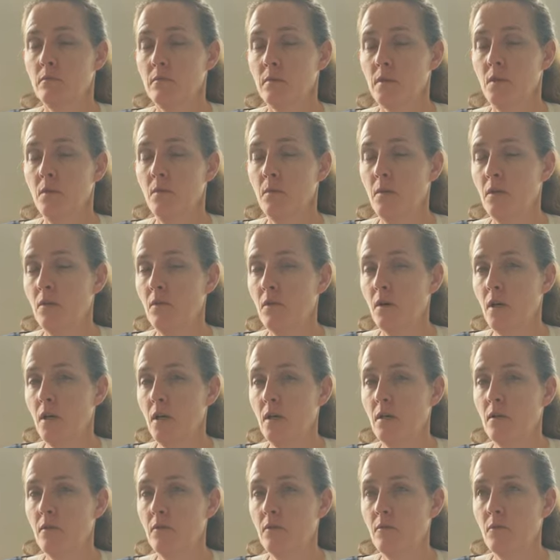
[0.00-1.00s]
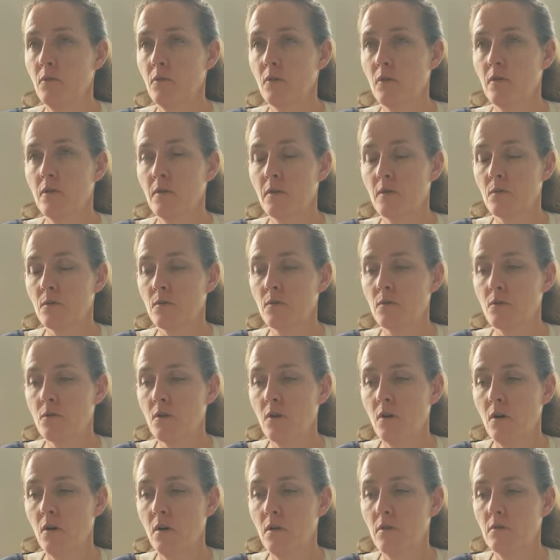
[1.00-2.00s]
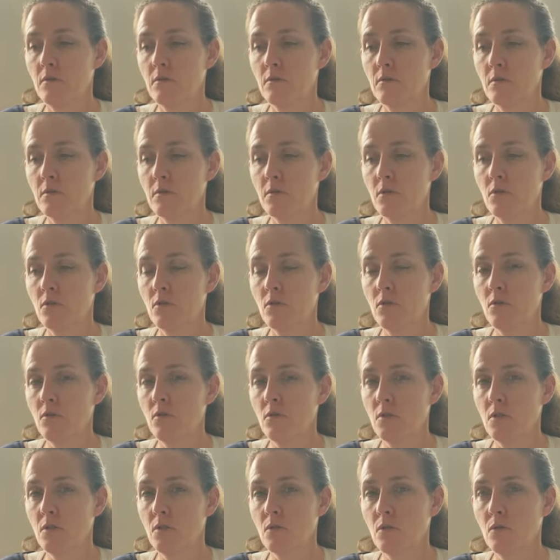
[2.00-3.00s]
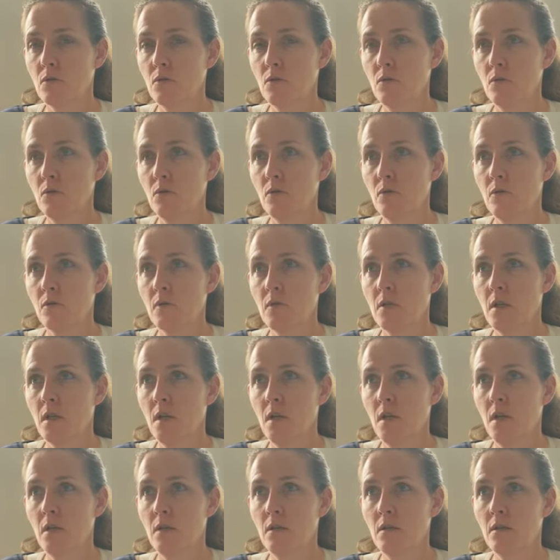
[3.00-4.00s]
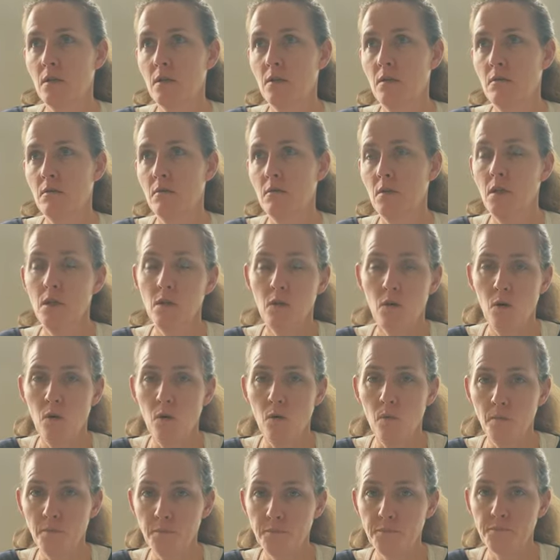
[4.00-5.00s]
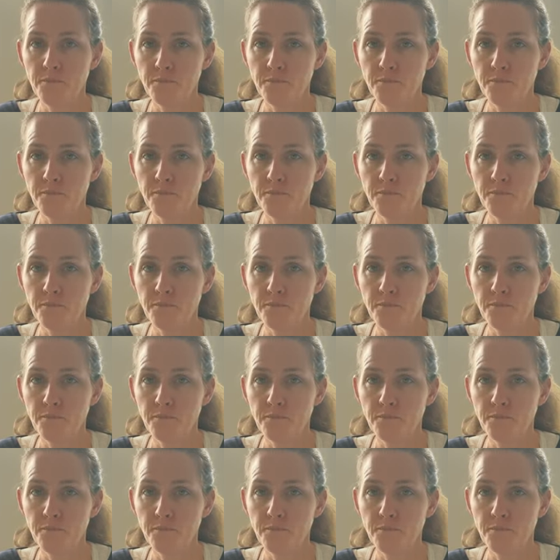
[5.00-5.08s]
it would be great if more of this was taught to children in schools and in the home.